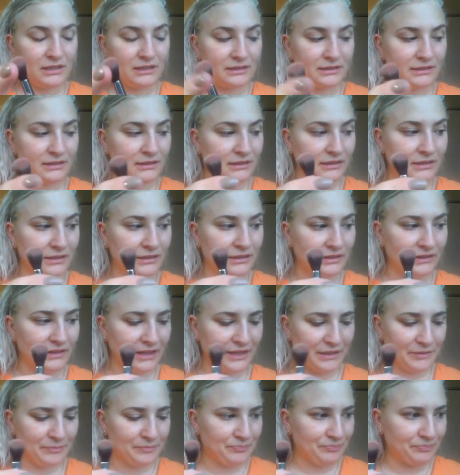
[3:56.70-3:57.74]
Oh,
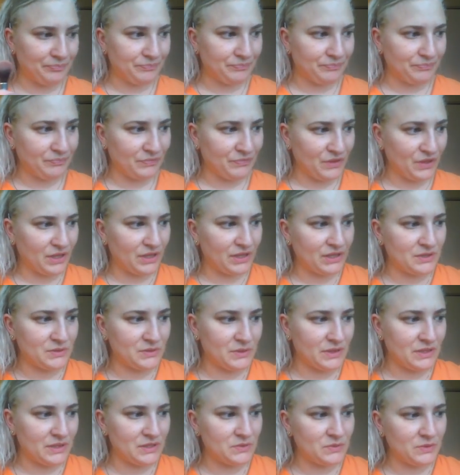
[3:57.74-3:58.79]
like, look at this
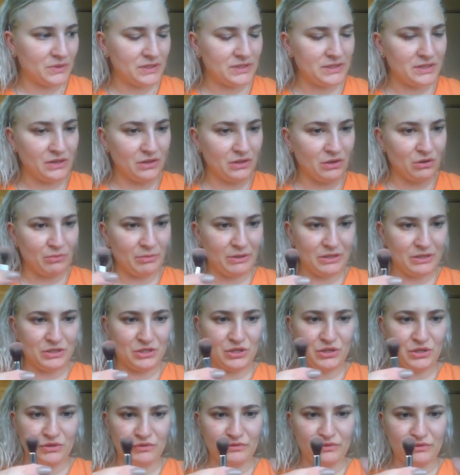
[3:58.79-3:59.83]
one. This one is a little bit
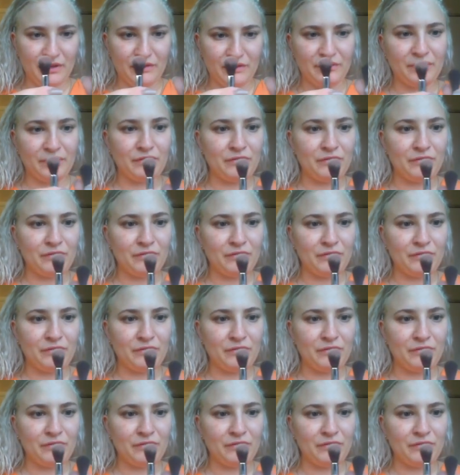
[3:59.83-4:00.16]
too fluffy